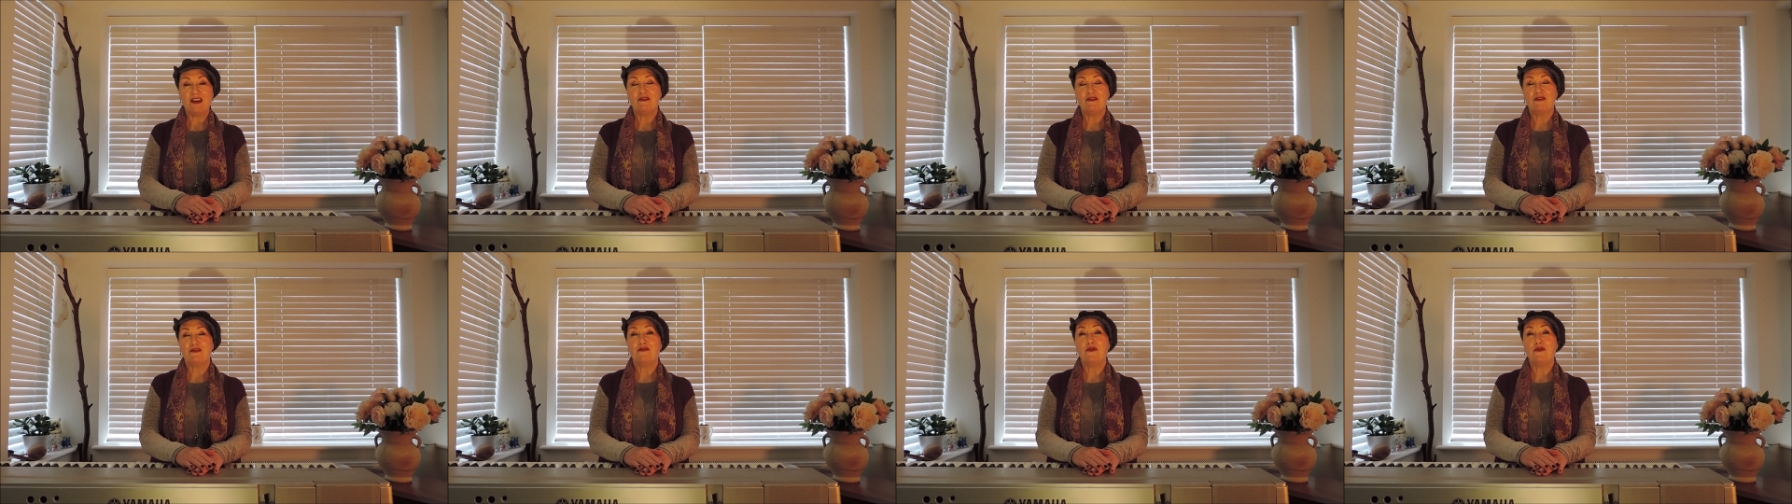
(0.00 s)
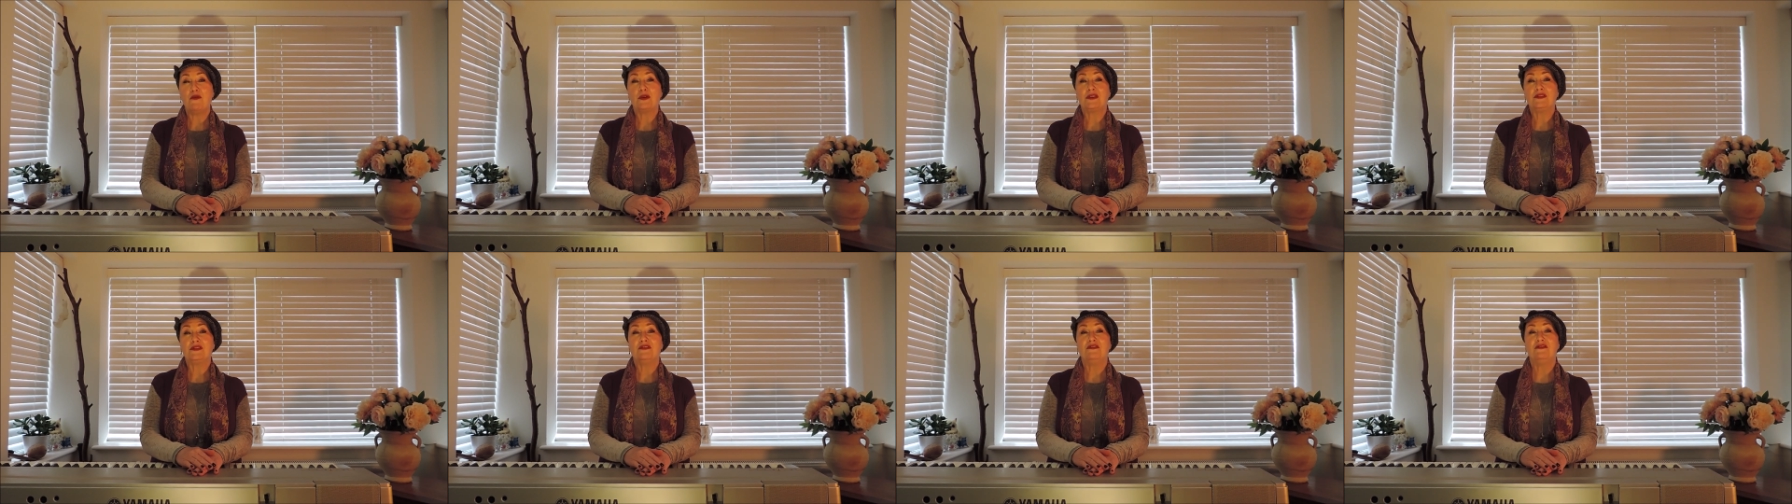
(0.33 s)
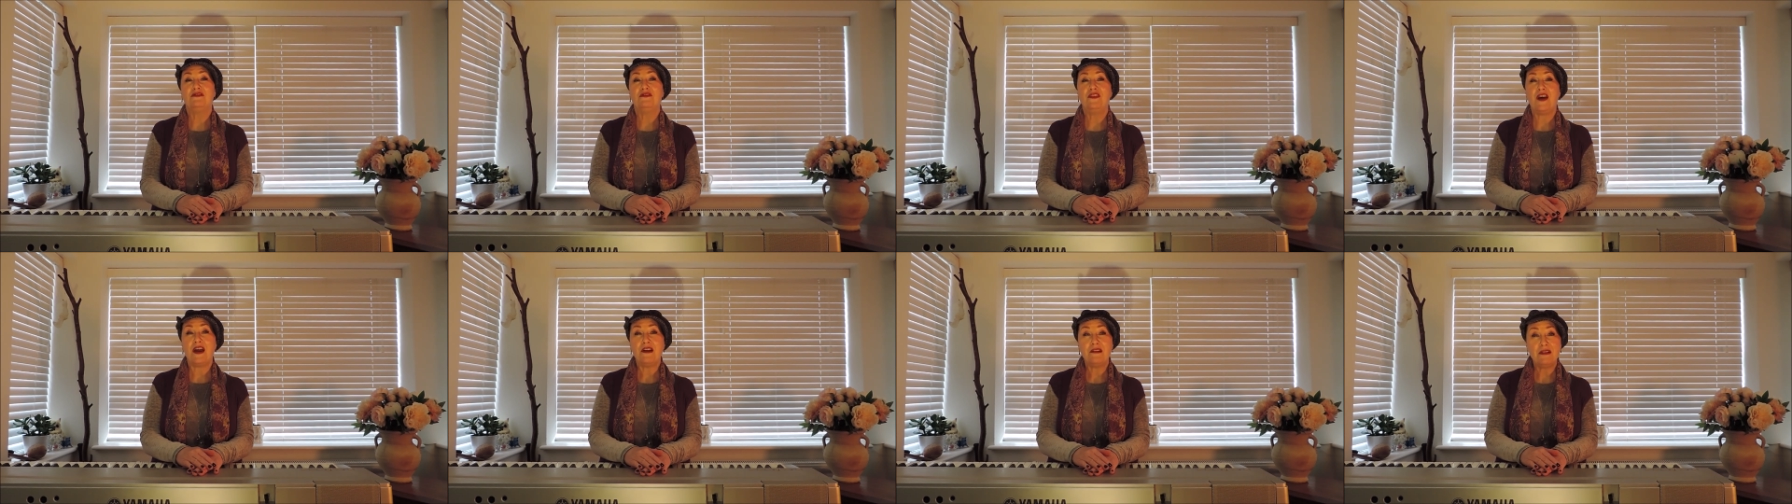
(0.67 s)
I look forward
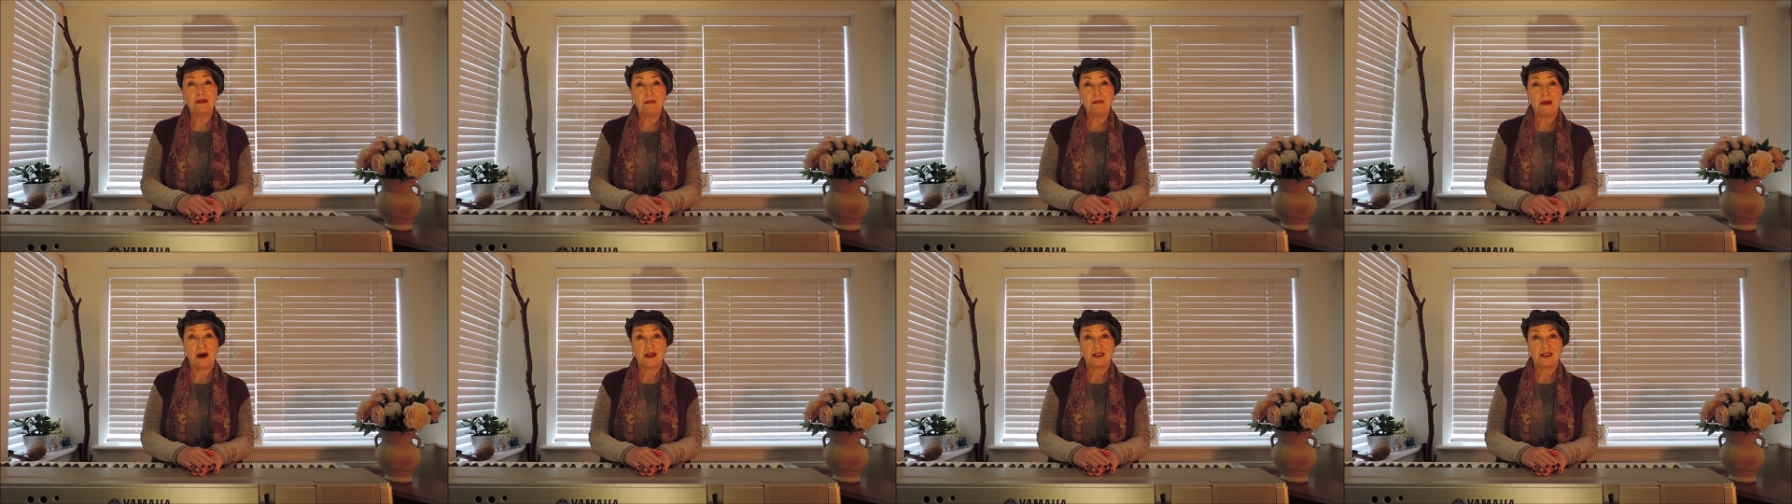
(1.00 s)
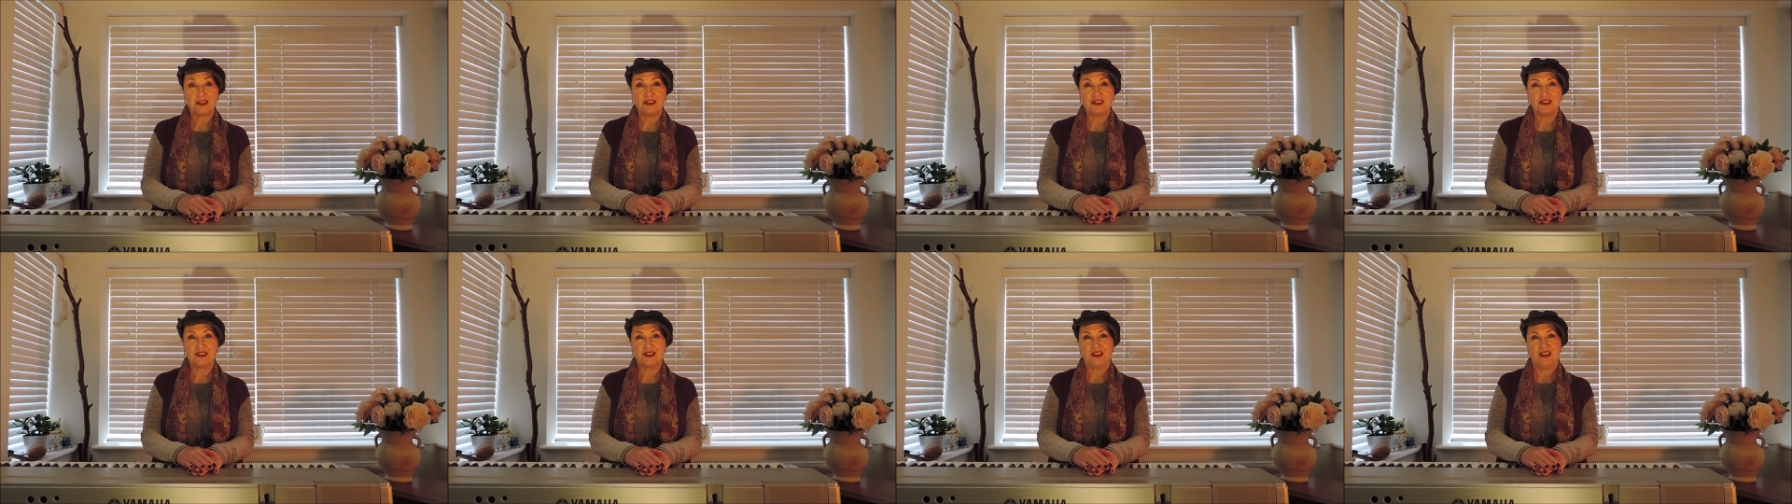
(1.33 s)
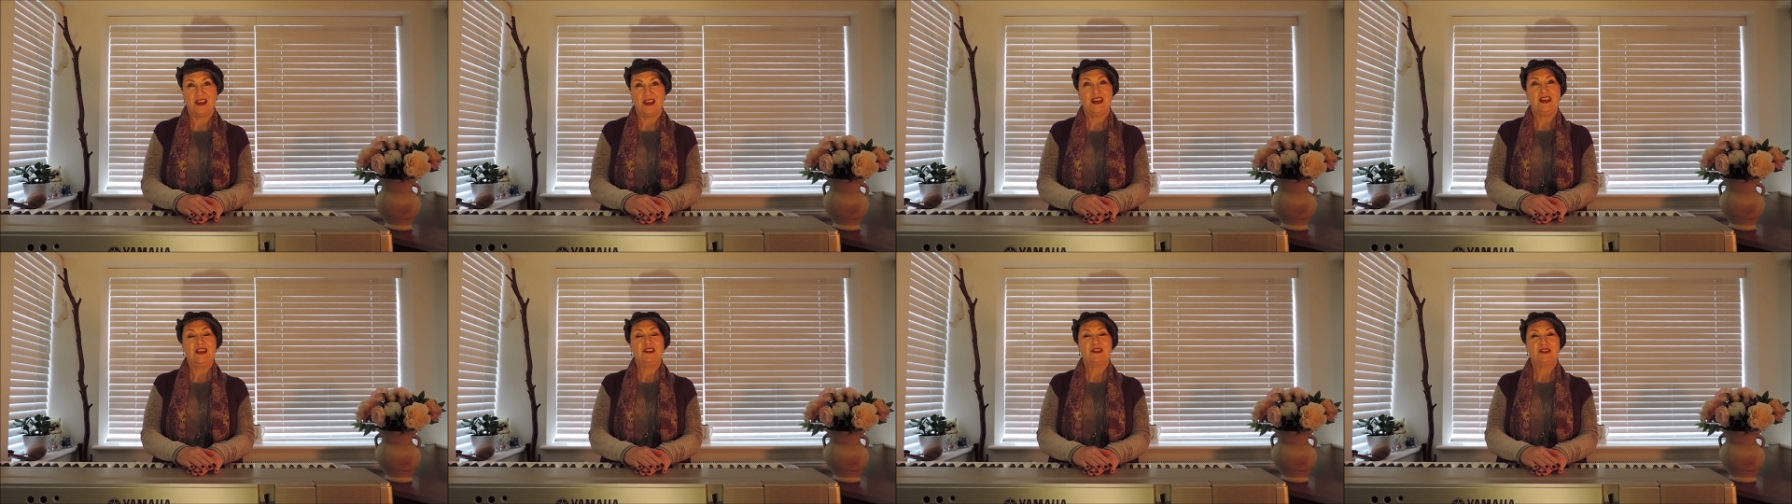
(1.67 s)
very much
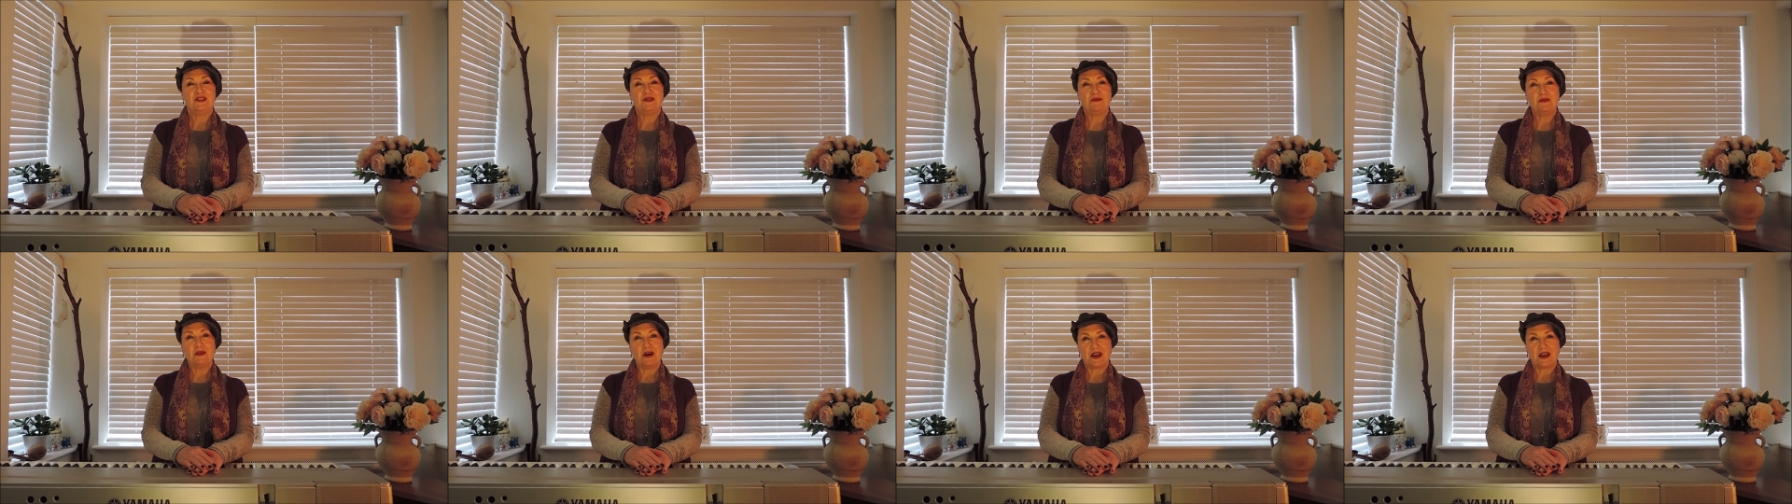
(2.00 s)
to